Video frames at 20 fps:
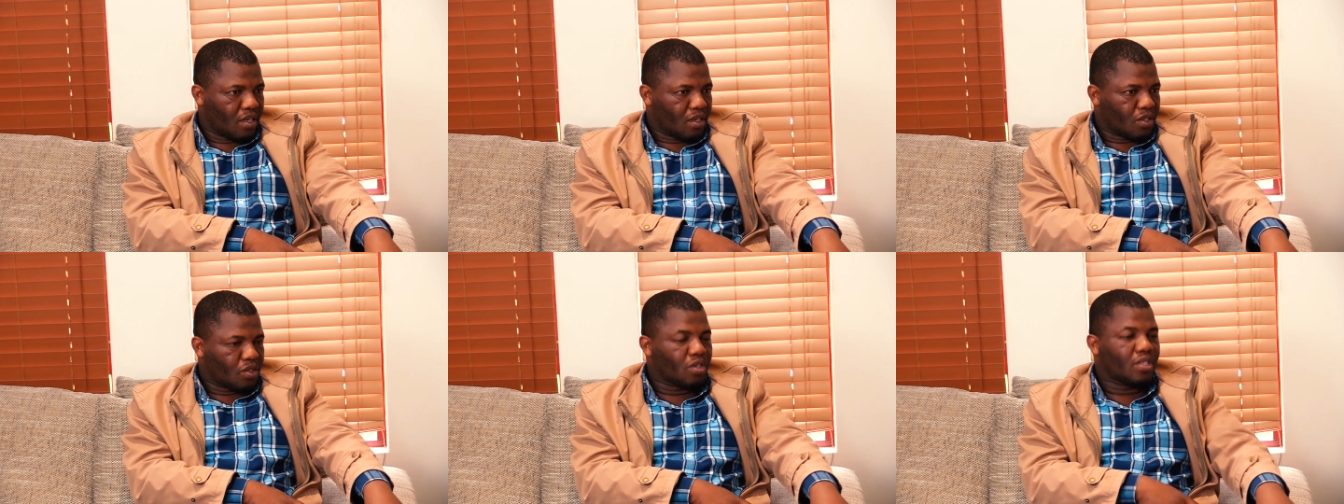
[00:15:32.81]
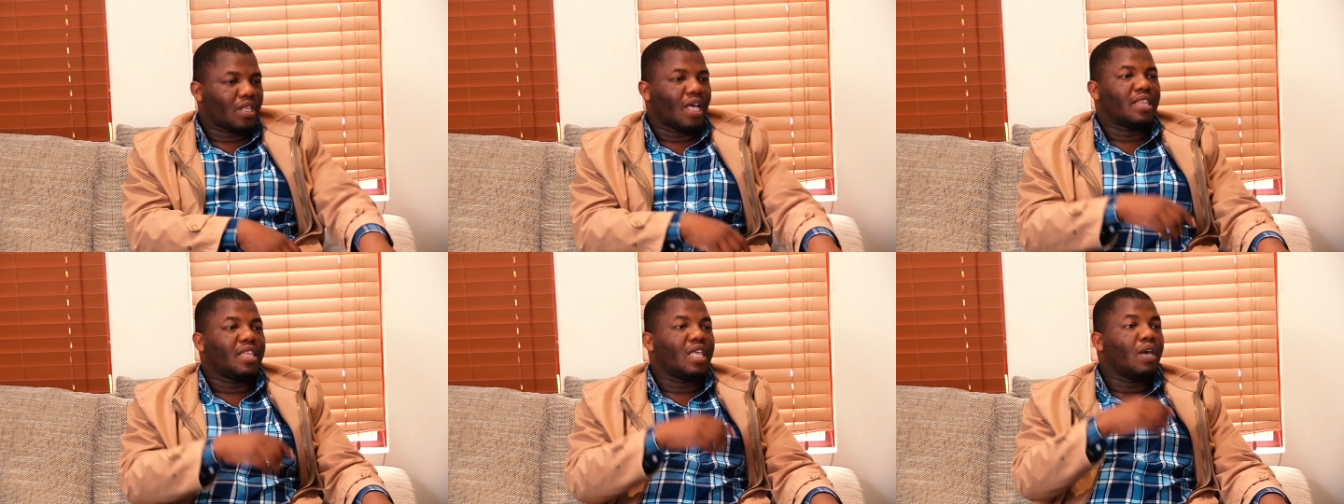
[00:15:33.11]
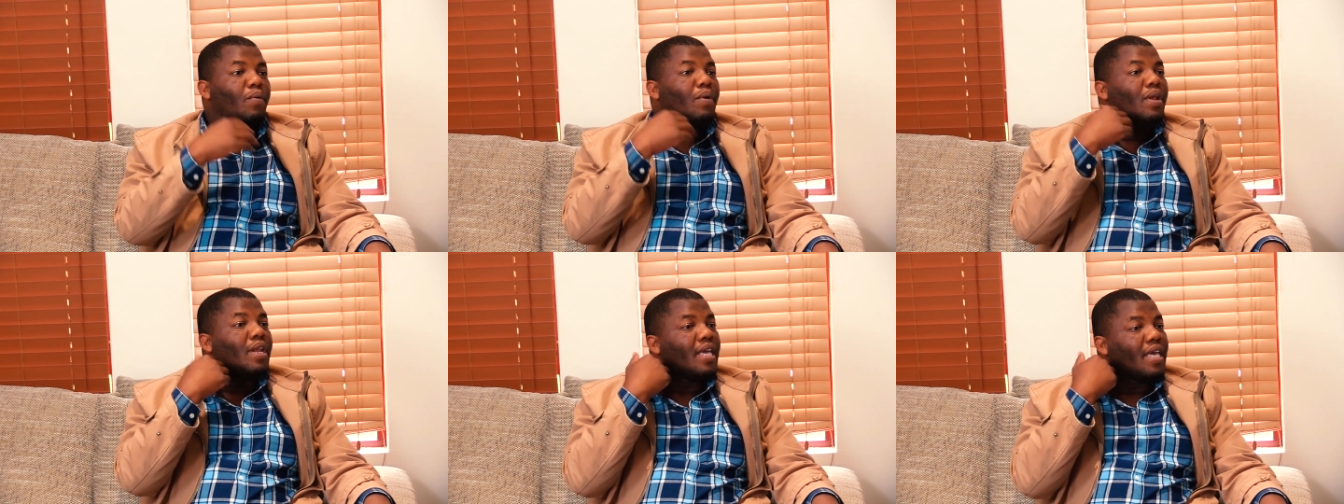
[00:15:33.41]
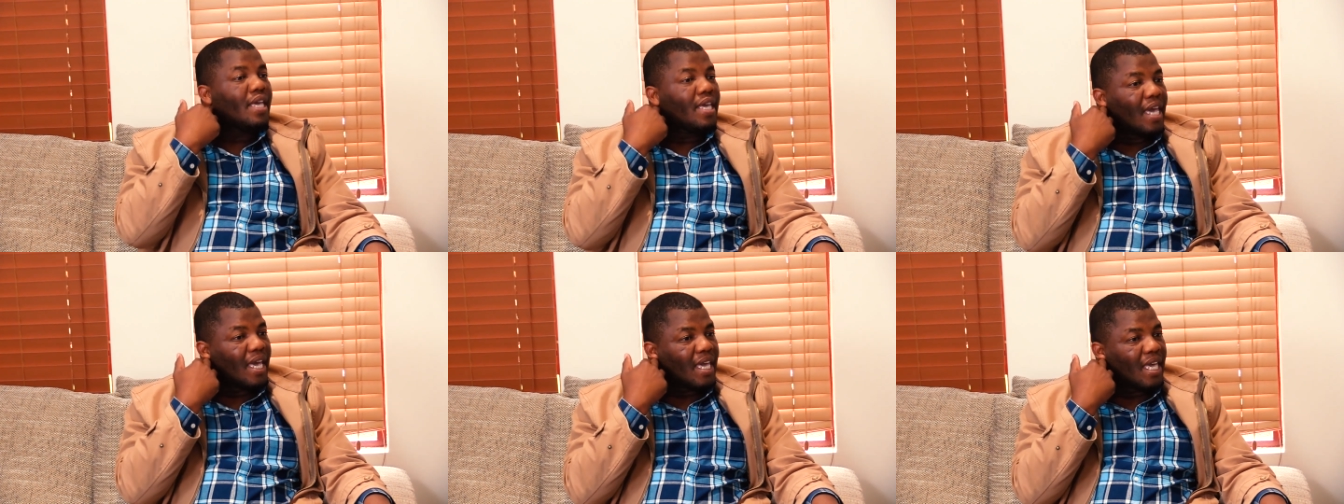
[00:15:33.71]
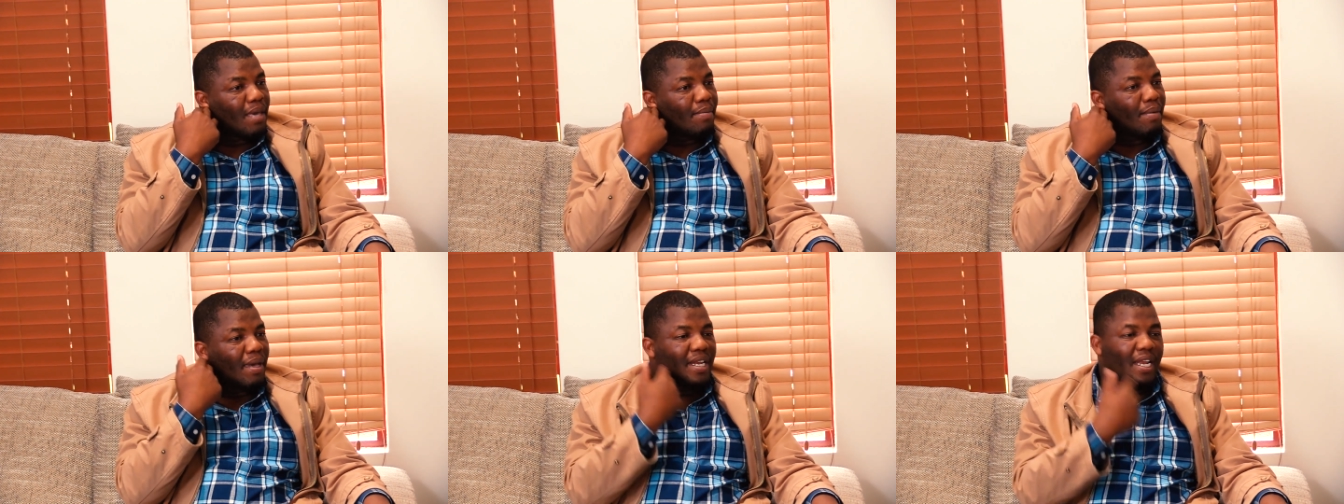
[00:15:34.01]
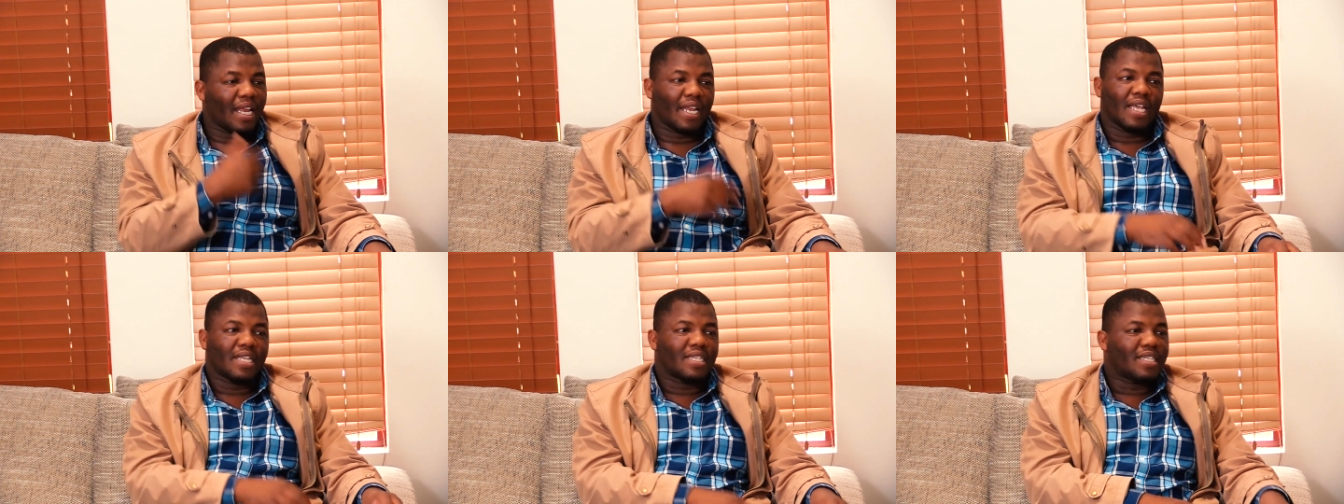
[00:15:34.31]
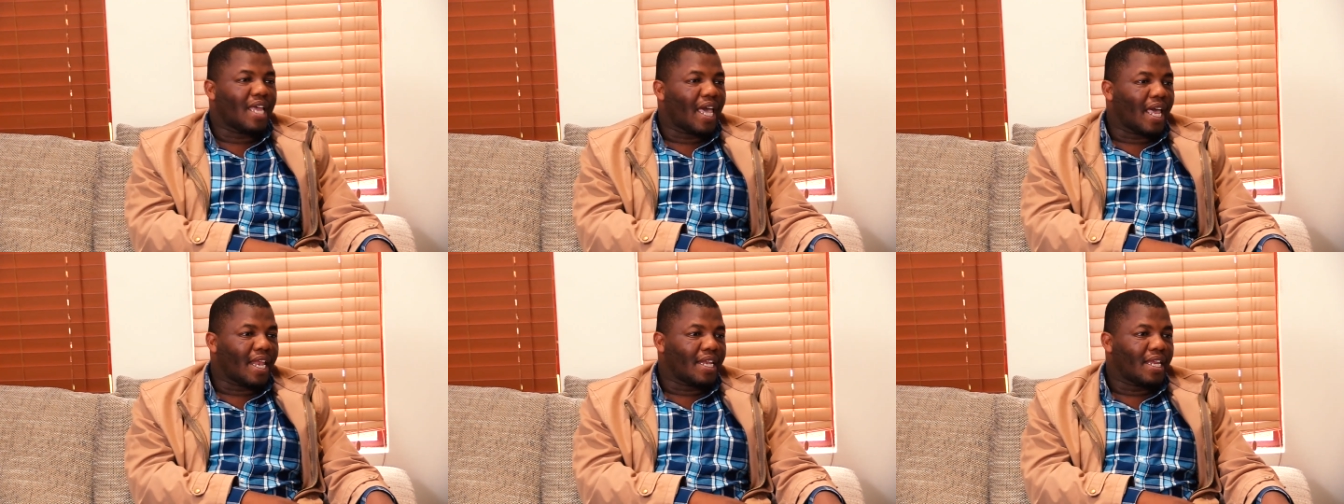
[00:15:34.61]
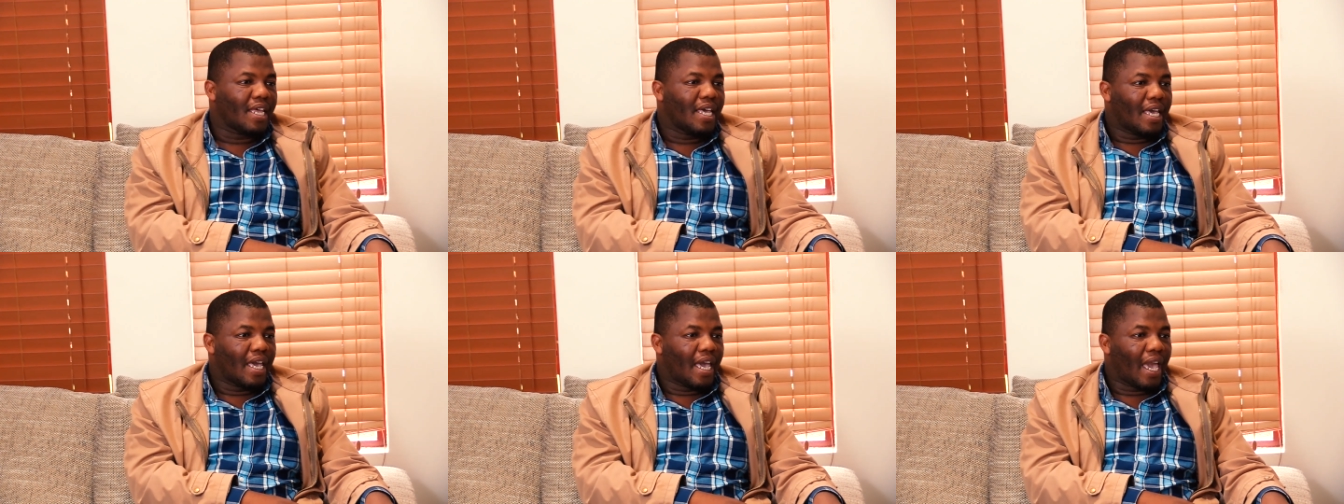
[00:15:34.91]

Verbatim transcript: so that they will hear him and understand.